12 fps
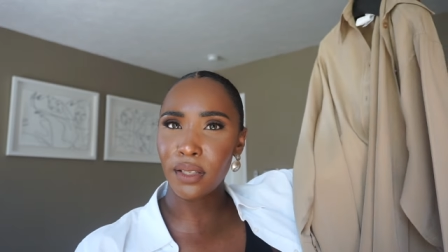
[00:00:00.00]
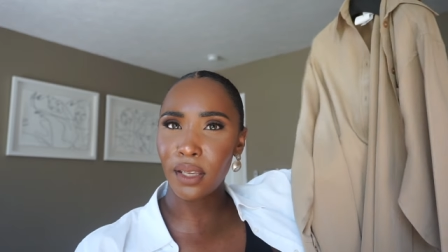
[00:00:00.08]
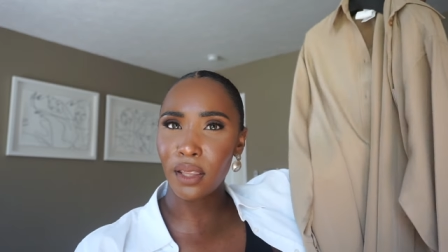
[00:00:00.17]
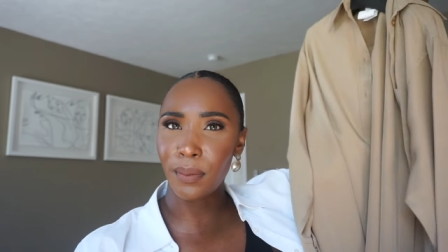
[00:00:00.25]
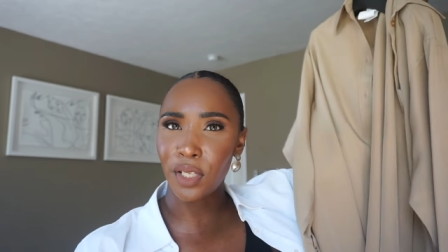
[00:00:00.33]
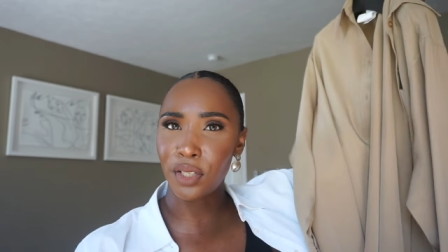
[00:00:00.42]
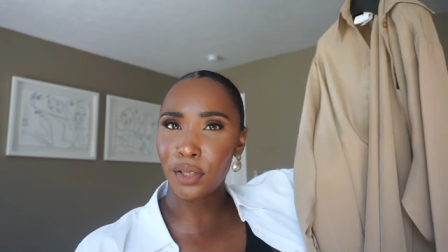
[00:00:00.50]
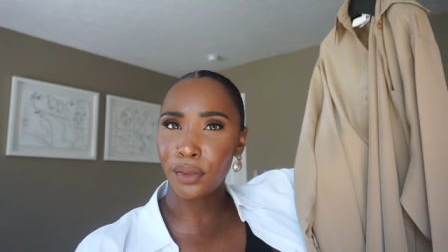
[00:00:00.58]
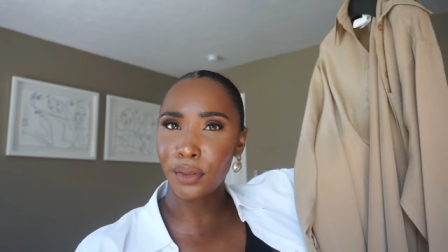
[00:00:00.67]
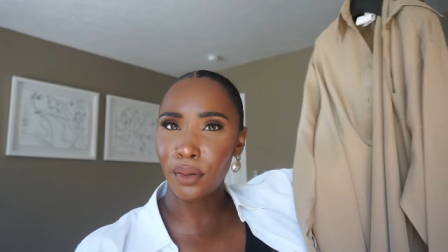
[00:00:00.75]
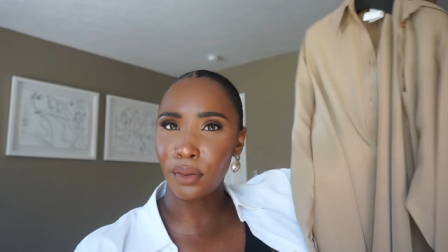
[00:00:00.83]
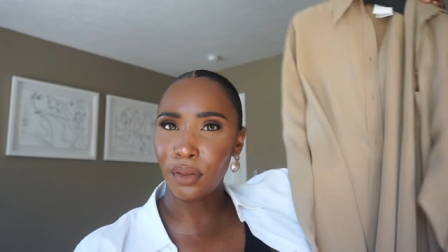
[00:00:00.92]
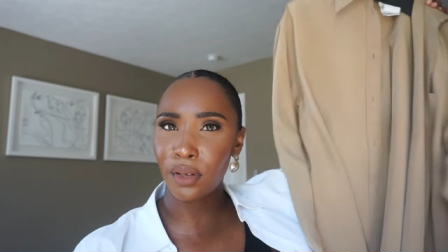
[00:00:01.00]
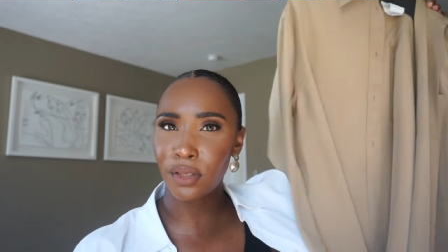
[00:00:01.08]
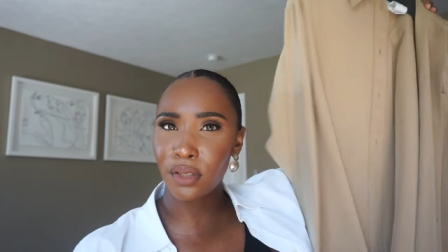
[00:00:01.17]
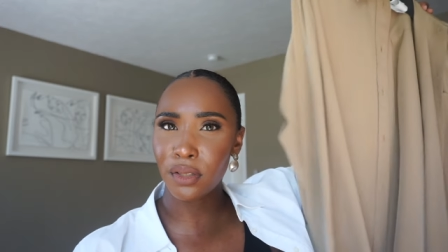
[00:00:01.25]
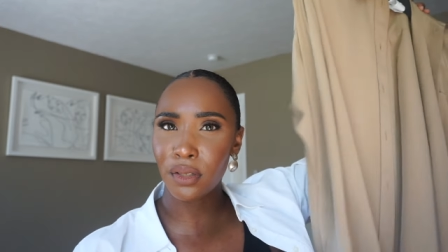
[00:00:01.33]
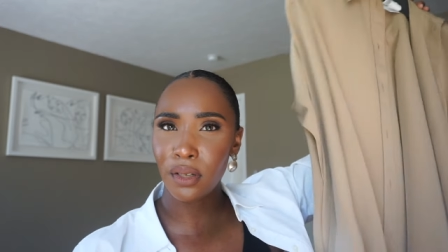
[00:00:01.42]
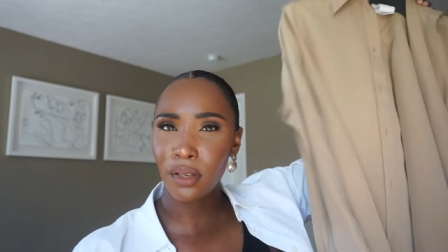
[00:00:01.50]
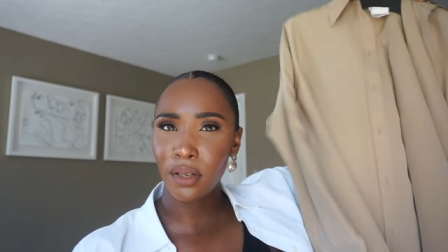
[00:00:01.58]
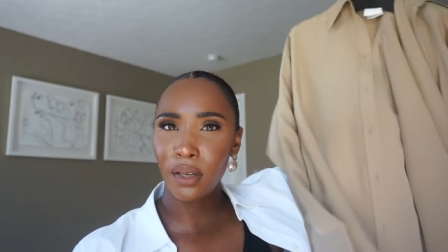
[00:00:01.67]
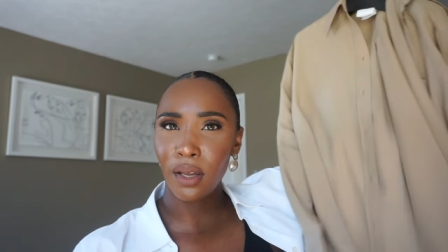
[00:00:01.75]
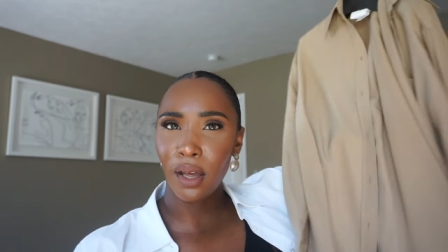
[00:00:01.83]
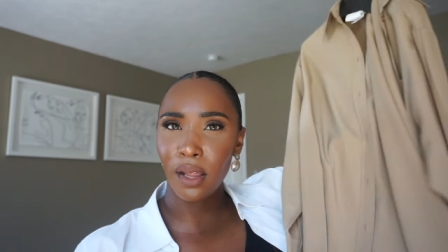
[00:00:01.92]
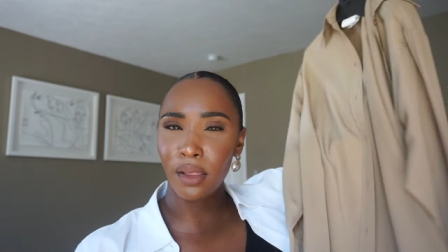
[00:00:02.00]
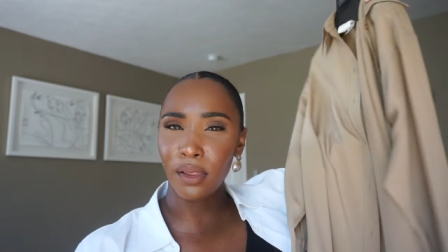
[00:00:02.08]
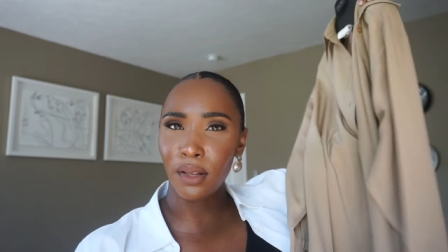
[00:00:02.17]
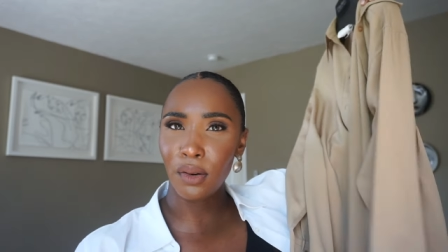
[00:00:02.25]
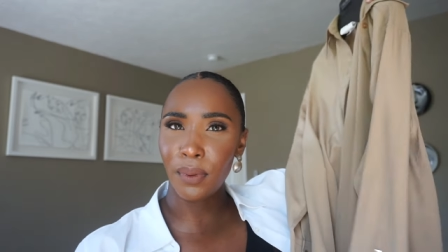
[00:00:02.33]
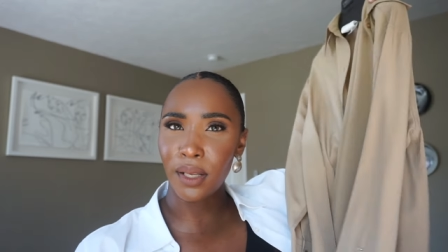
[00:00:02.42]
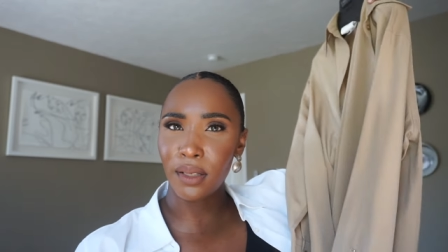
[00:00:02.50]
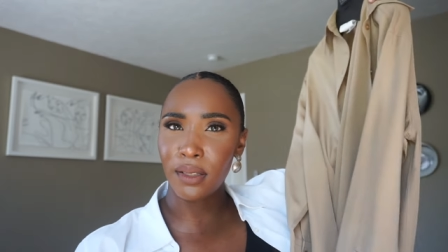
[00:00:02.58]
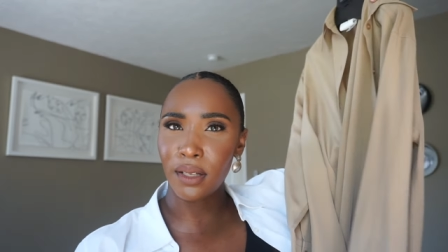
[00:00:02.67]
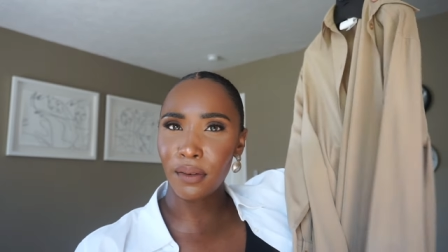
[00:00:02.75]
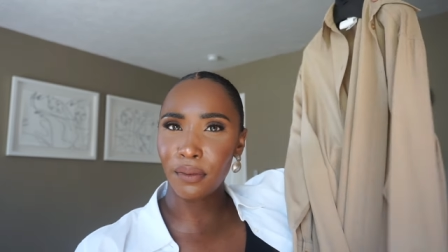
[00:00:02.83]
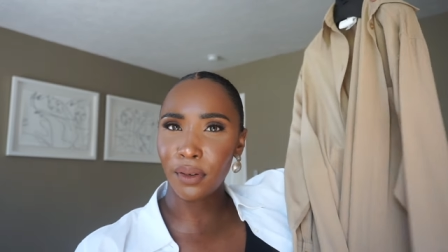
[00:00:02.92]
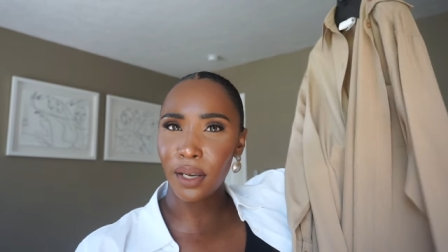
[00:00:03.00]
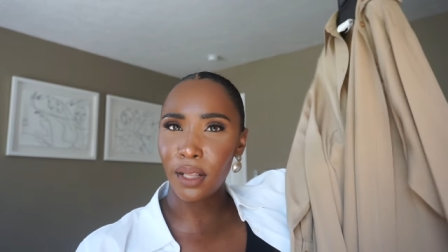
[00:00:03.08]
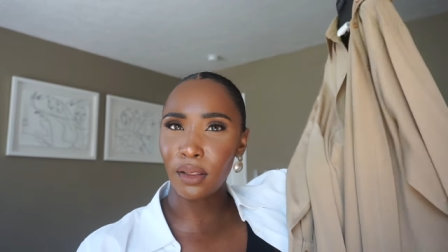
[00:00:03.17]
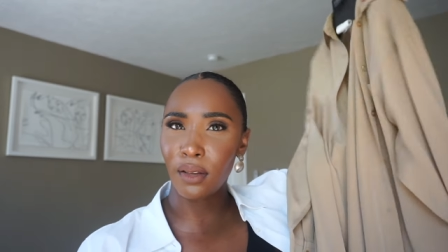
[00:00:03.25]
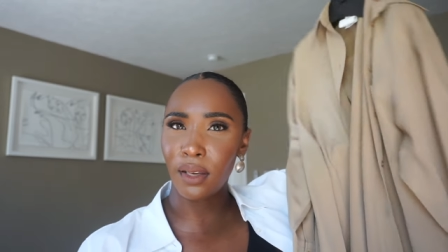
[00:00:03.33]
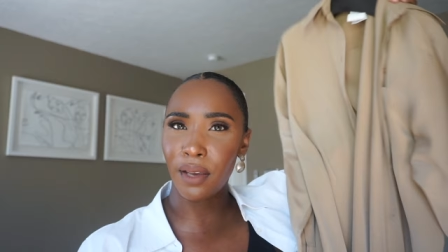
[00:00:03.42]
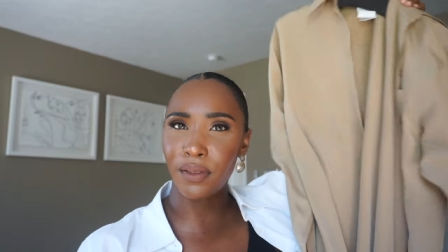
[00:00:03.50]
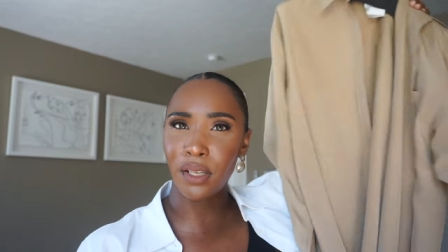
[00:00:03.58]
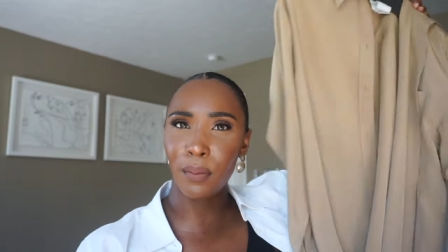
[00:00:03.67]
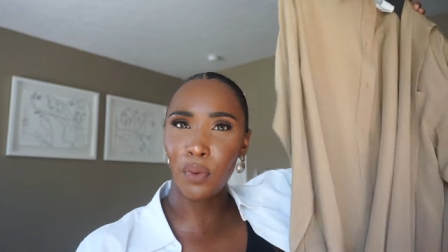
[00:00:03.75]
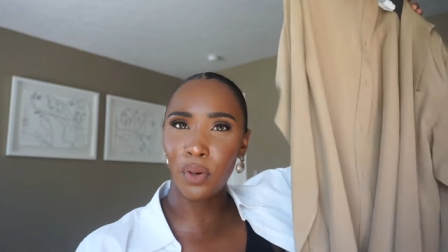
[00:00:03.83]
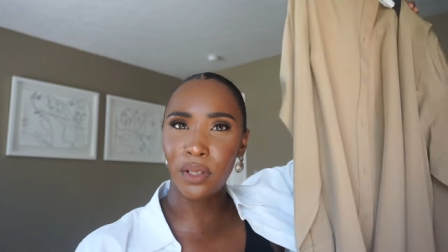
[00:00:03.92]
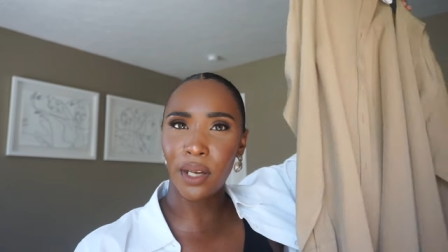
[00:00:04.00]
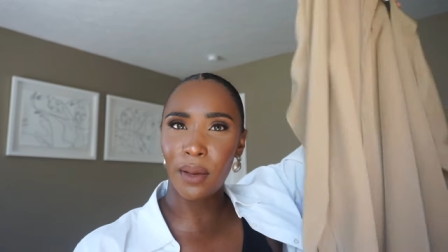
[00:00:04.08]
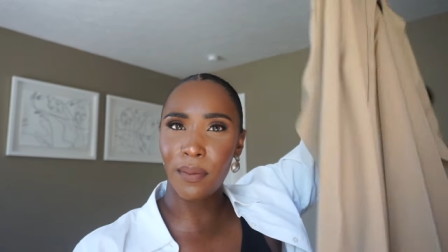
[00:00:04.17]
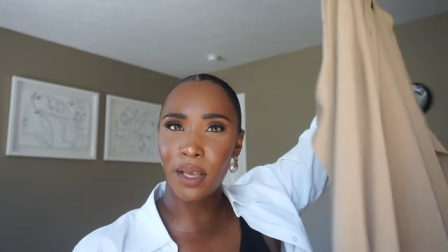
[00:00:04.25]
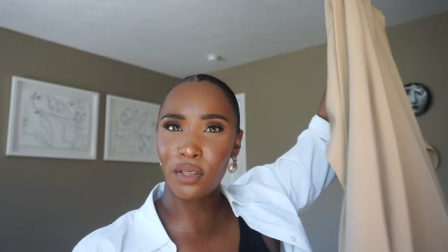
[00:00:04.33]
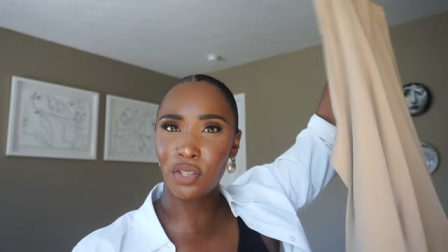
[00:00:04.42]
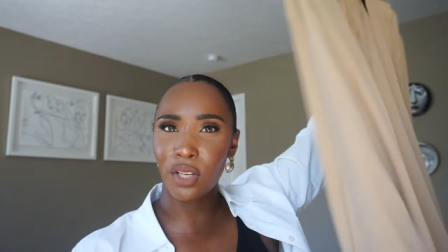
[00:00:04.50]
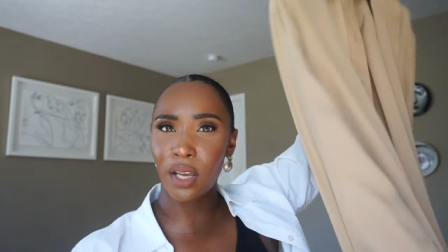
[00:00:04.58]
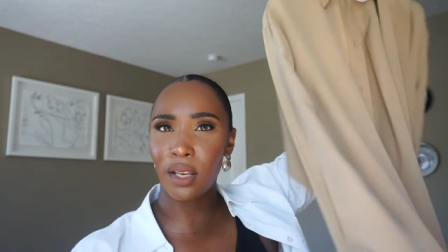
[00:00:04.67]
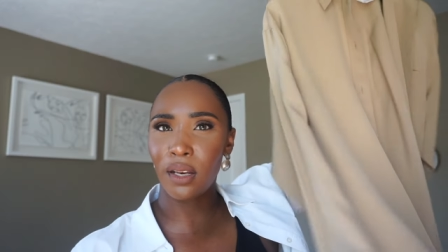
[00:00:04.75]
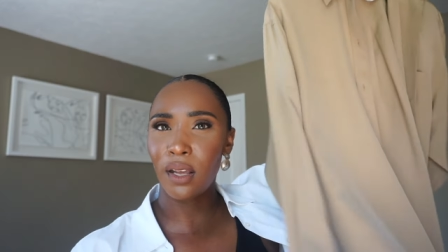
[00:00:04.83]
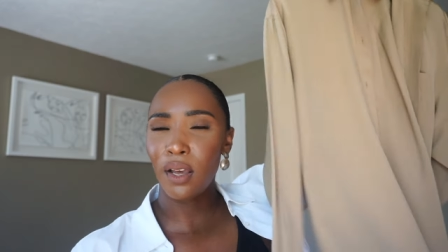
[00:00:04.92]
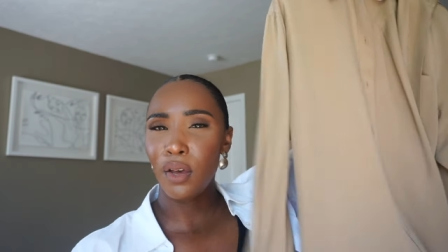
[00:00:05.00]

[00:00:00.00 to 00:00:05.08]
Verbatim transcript: Like the material looks a little bit different. Look gives it more dimension.